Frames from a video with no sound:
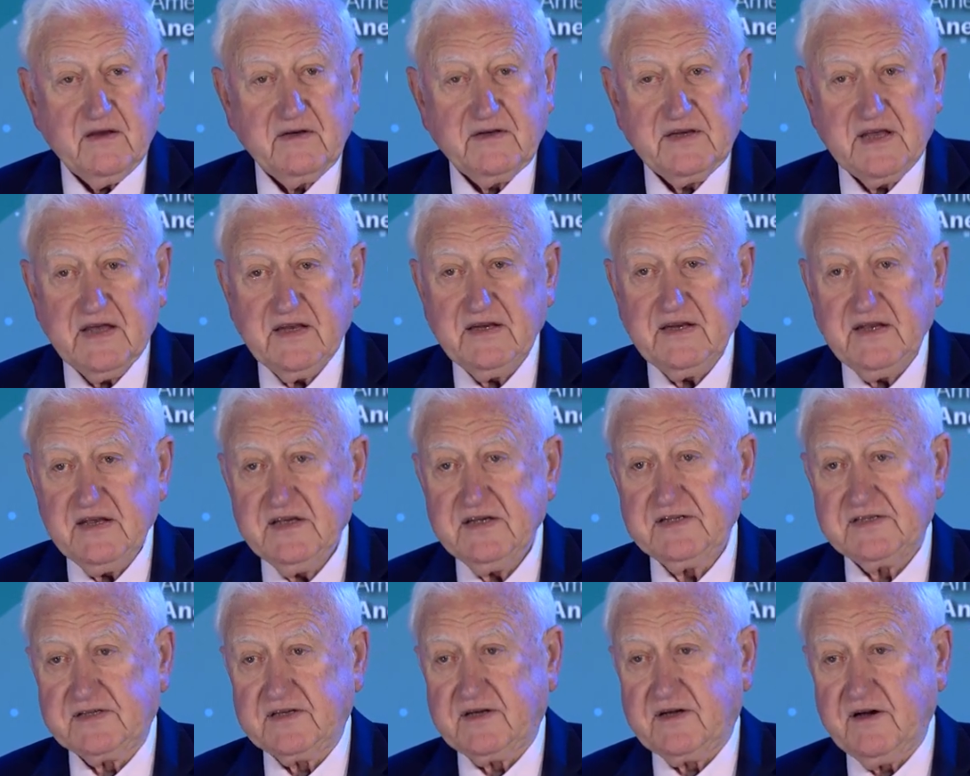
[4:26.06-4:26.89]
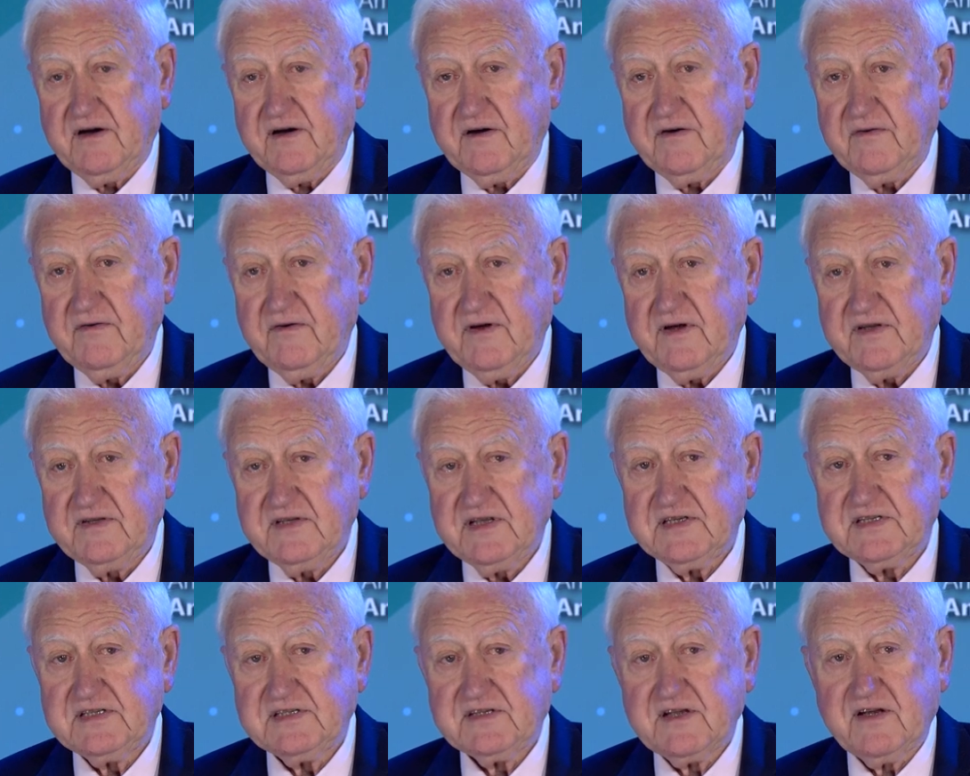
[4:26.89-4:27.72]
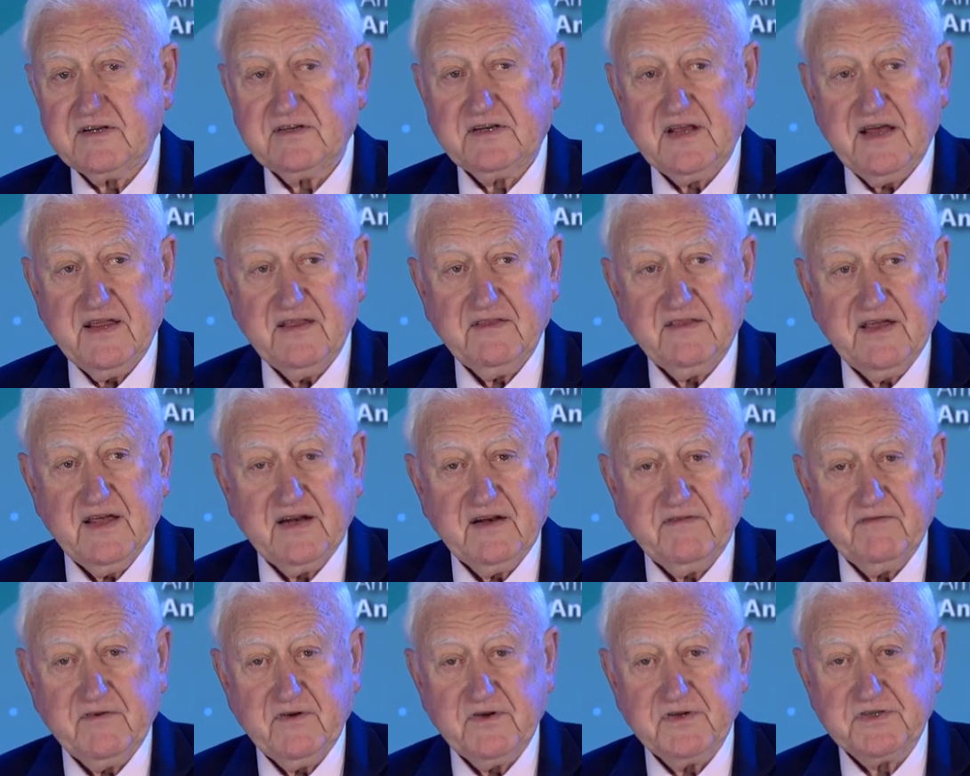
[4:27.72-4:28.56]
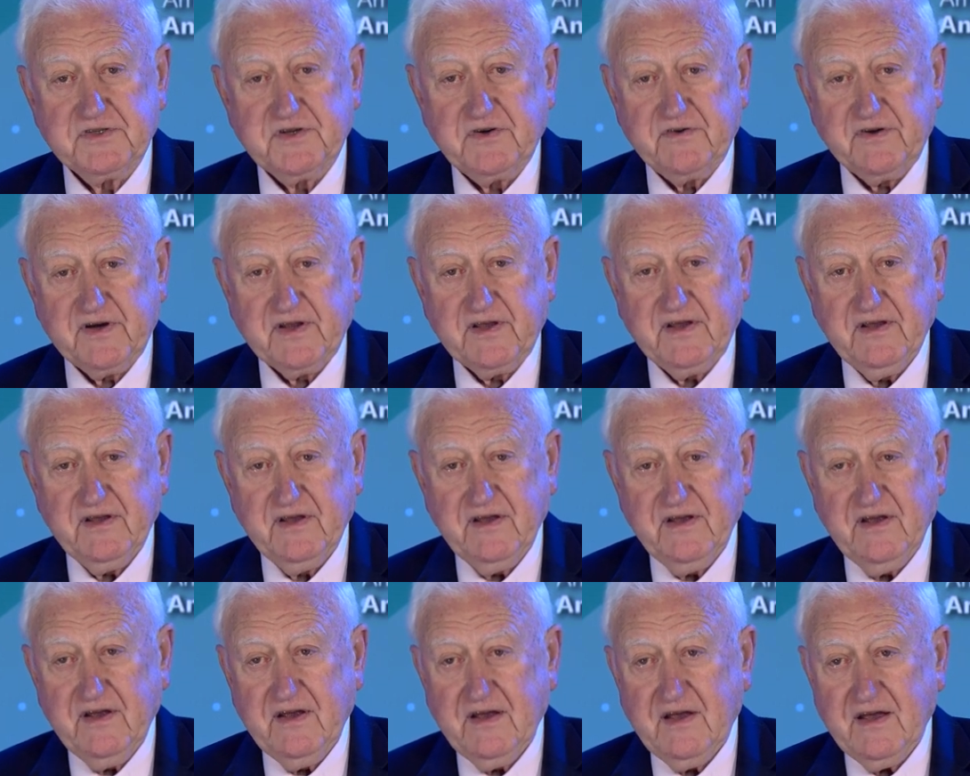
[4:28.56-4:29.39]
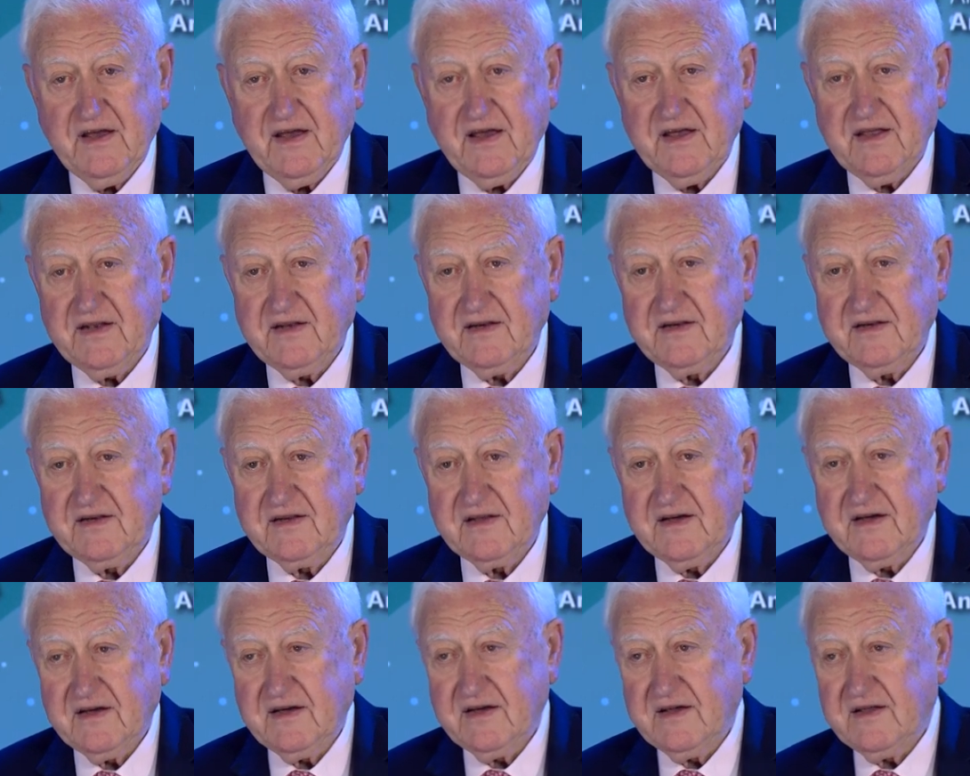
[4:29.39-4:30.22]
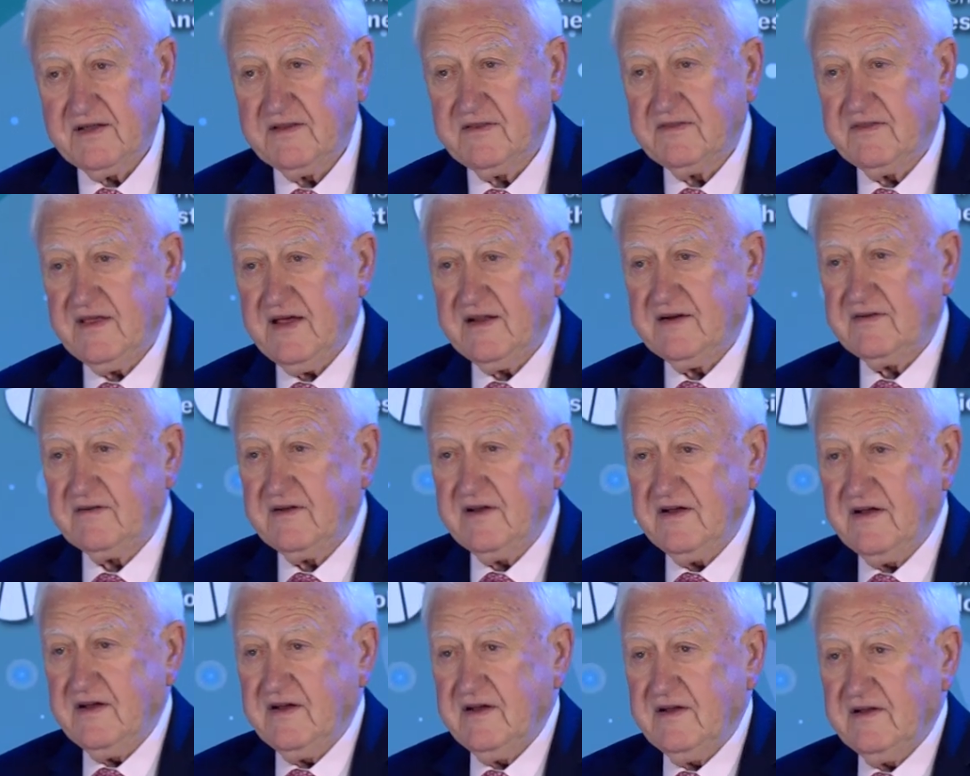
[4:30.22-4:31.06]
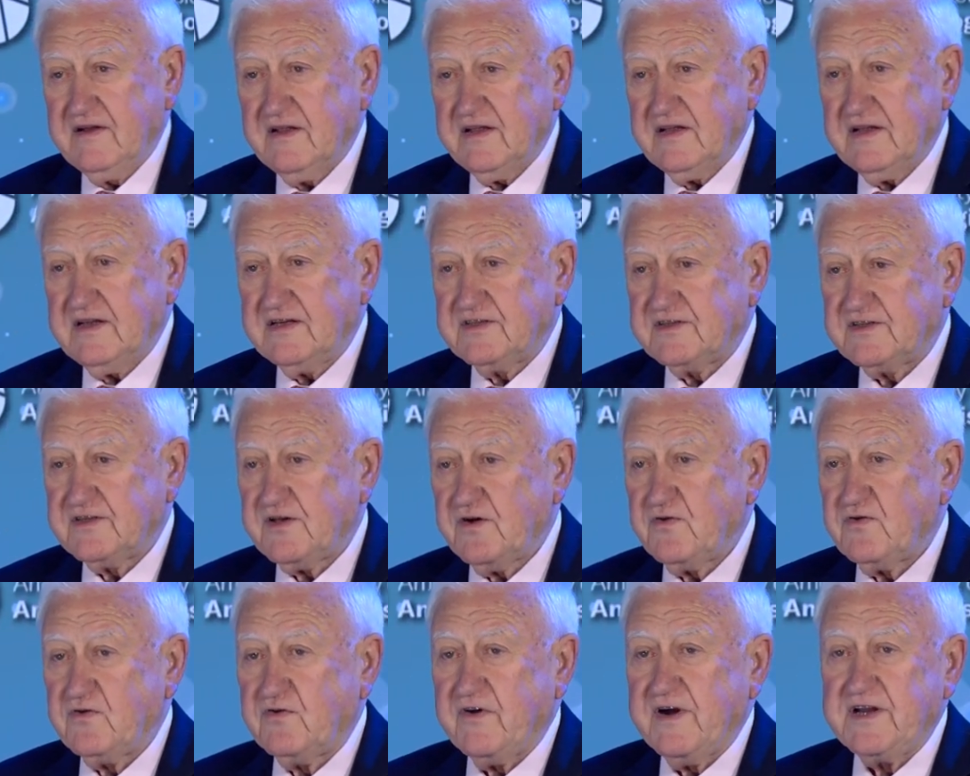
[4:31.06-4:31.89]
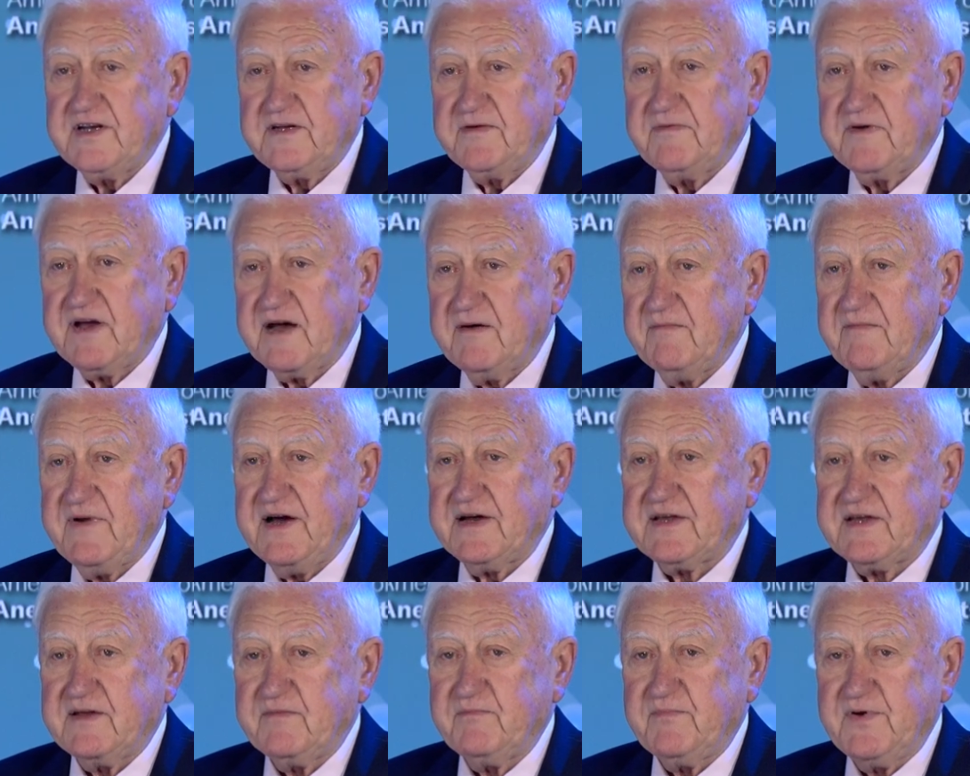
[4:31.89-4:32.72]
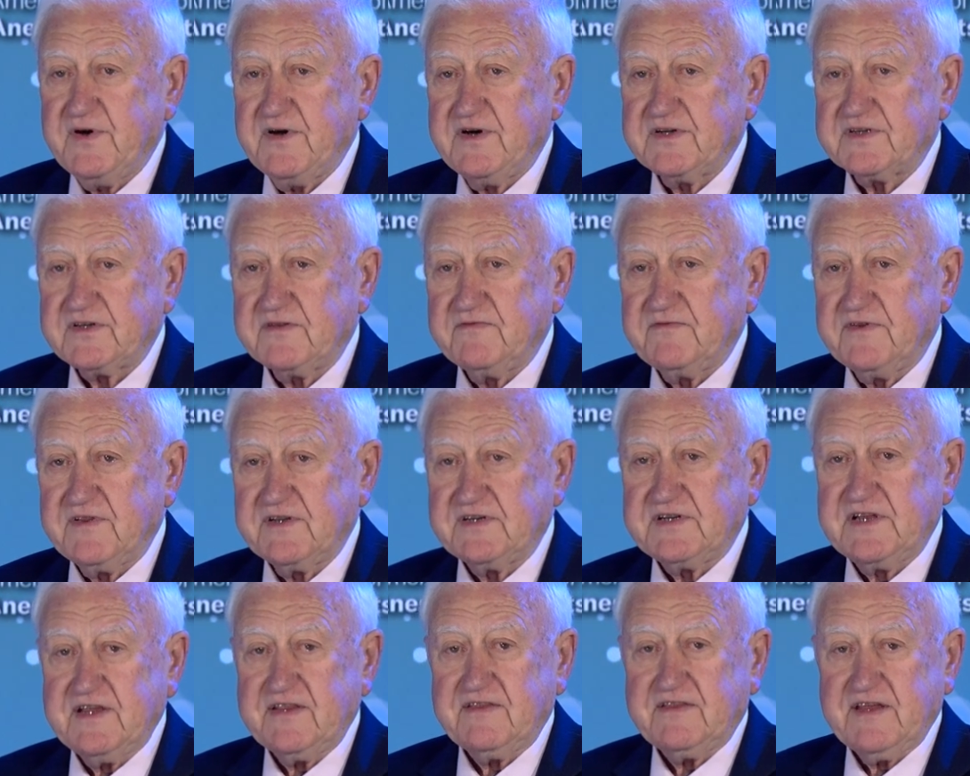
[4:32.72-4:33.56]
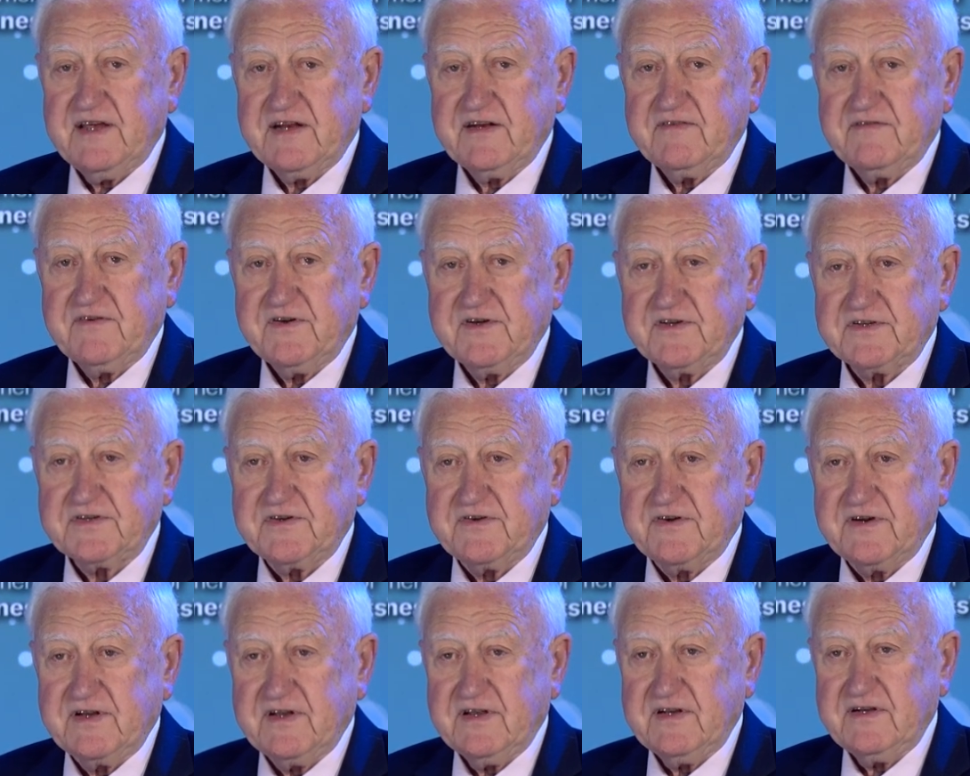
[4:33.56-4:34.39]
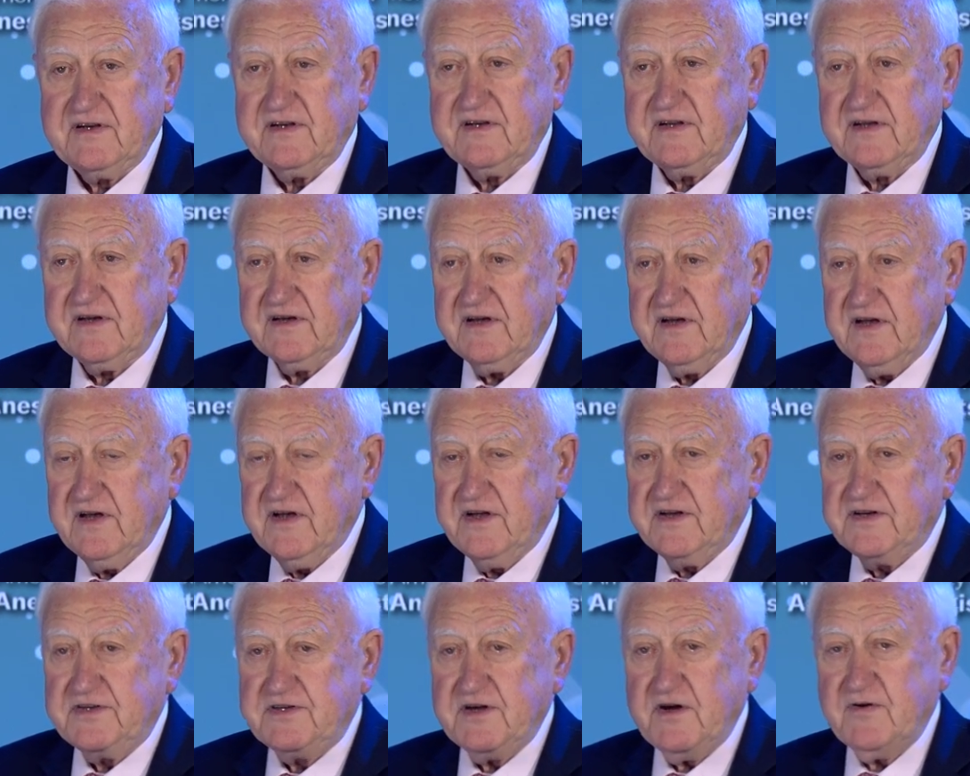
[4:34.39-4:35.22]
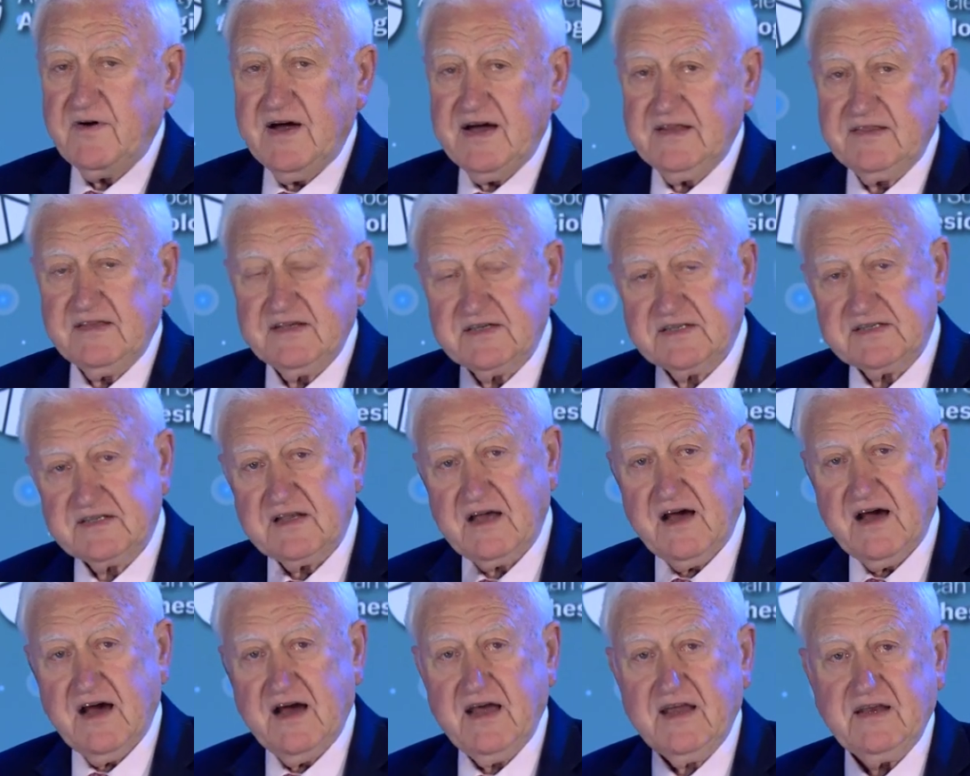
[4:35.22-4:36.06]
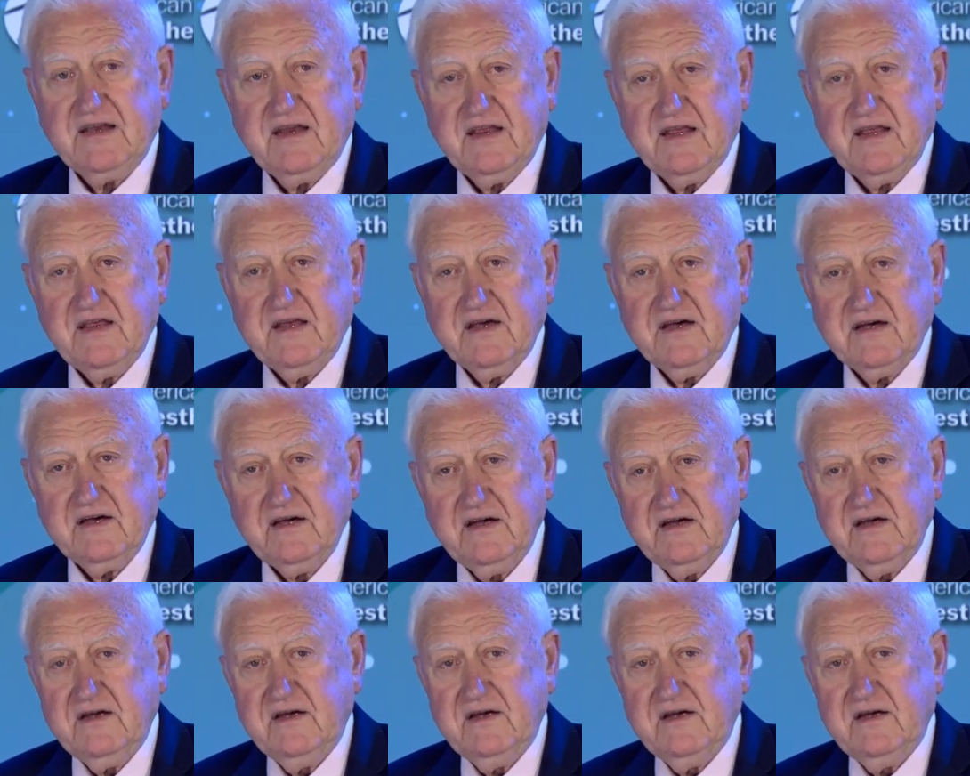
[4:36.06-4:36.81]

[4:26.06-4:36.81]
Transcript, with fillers: 10 years ago, and this is our 10th anniversary. And uh, that is so great to come back in person for the 10th anniversary. And uh, Joe had this idea